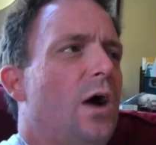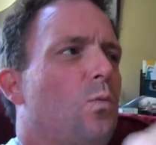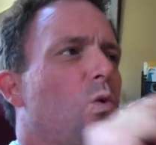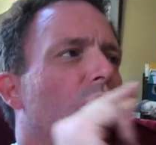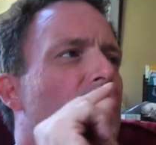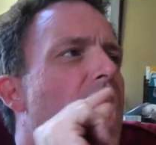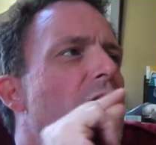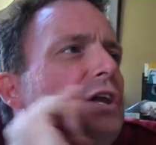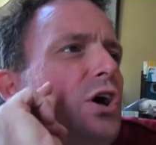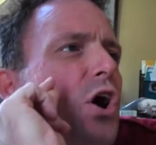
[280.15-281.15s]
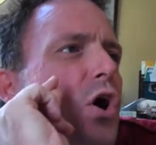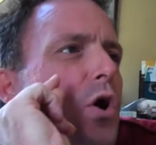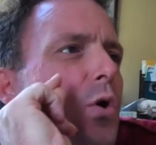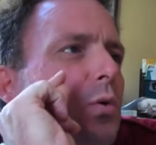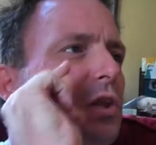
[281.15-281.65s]
will not
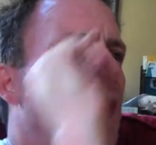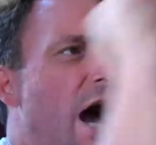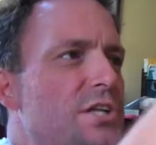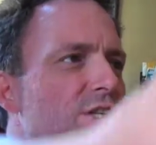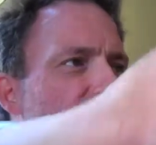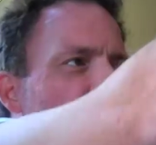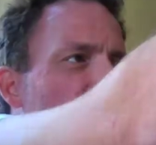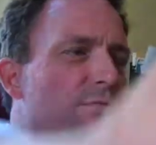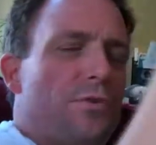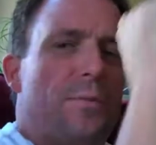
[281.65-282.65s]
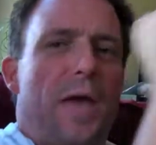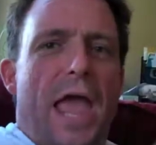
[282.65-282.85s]
go logically from